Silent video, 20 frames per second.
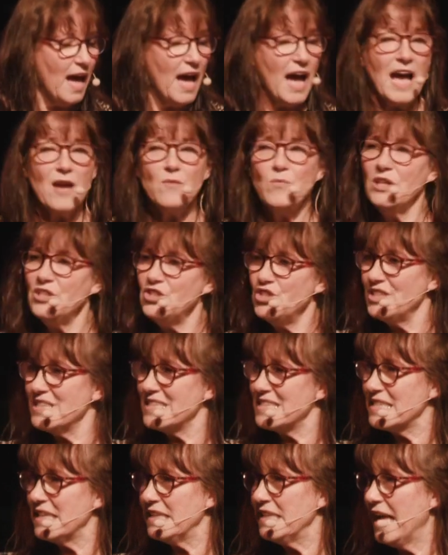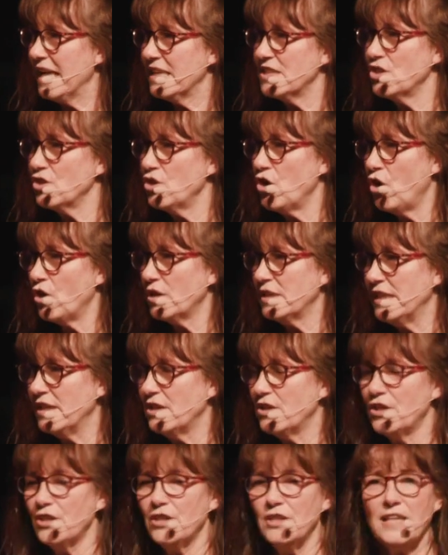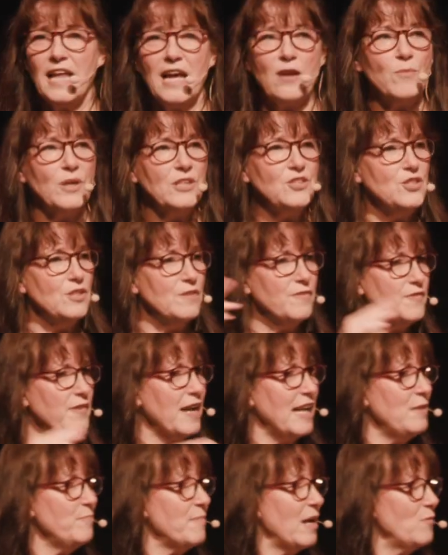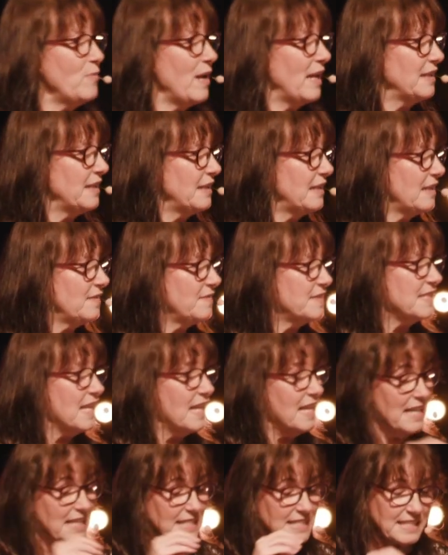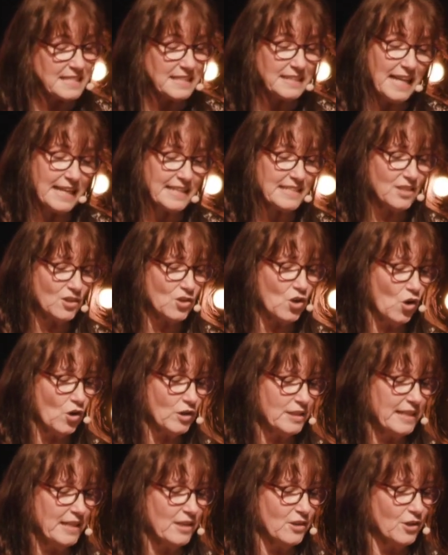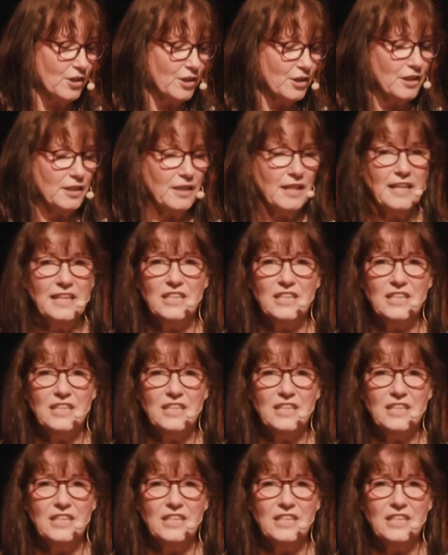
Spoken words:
I want you to select a godly girl. I want you to find my relatives, select a godly girl.